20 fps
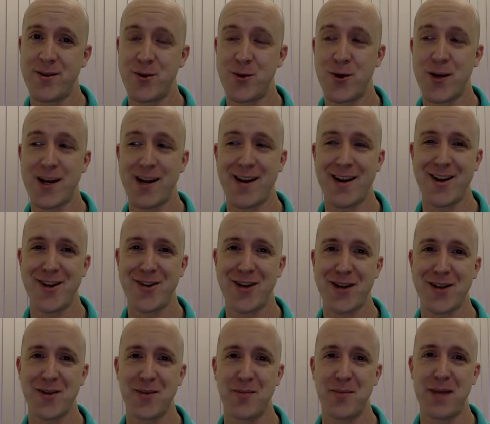Or can I
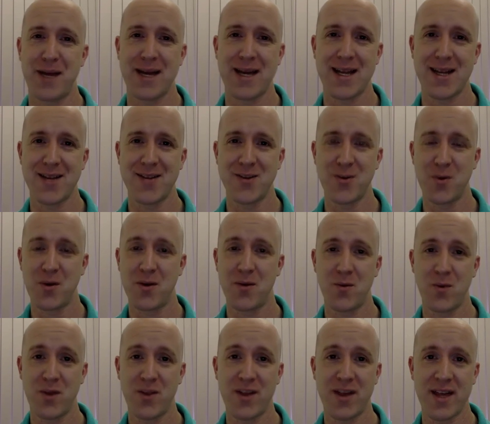drag them back into
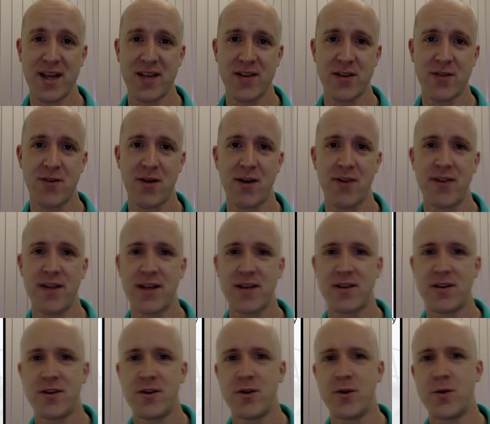what we think is the right thing
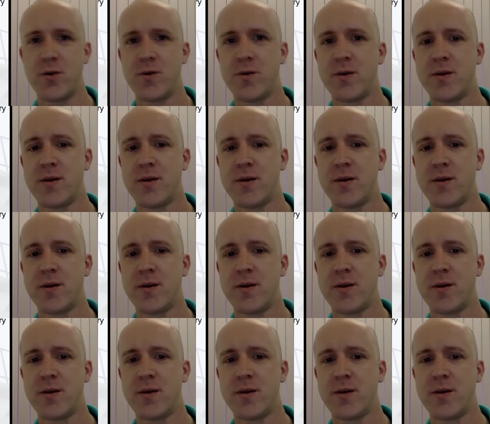to do?